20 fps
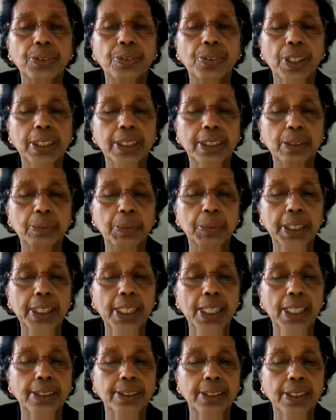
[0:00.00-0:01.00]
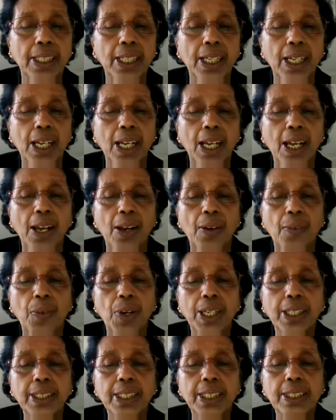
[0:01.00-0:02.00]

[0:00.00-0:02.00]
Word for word: have to find somebody else. One of